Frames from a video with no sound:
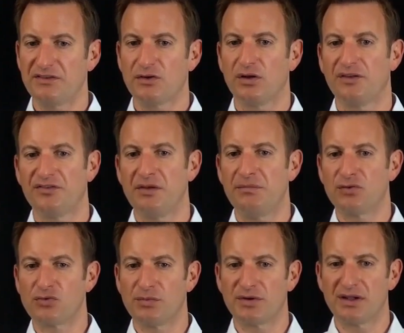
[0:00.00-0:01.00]
call it, simple
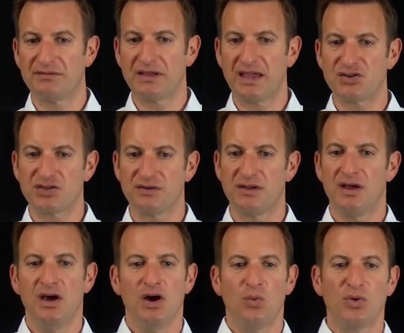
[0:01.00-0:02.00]
robot navigation.
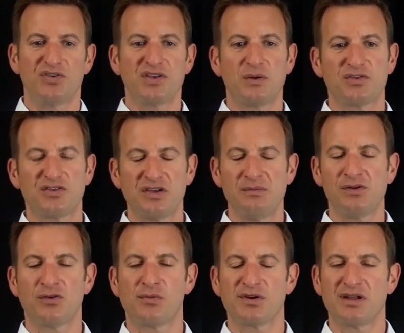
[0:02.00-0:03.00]
We start with a simple
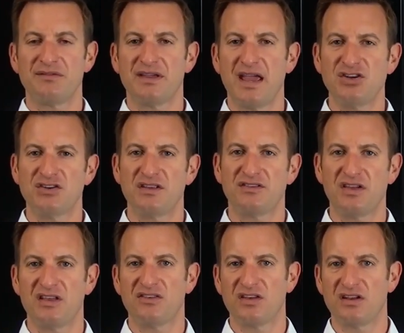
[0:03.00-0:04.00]
robot navigation in the
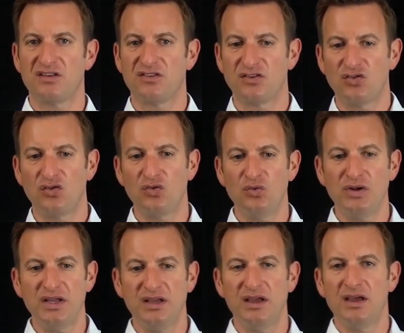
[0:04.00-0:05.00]
sense that it's a
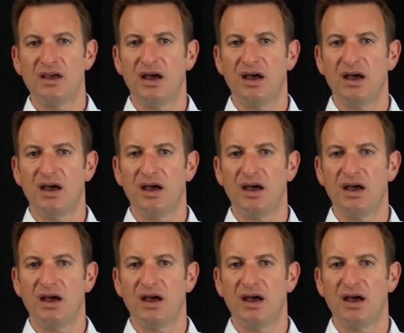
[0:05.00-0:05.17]
2D